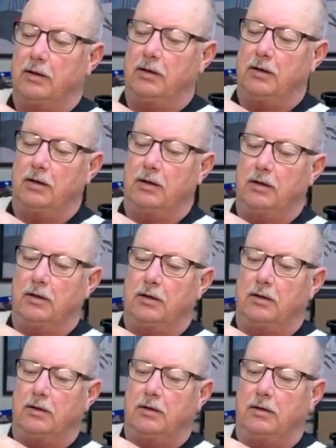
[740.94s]

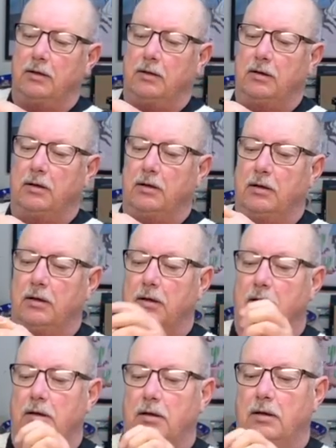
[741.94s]

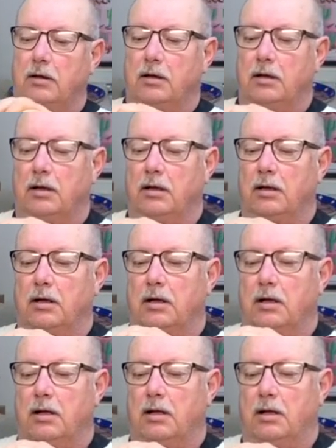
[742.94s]

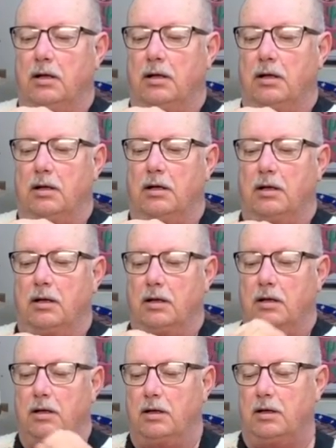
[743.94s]

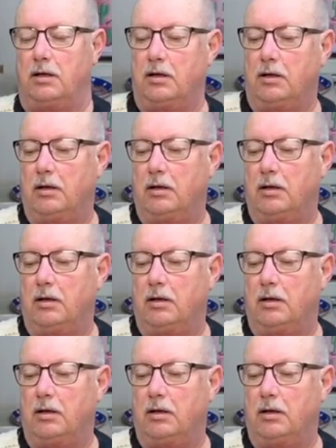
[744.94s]
No one is speaking in this clip.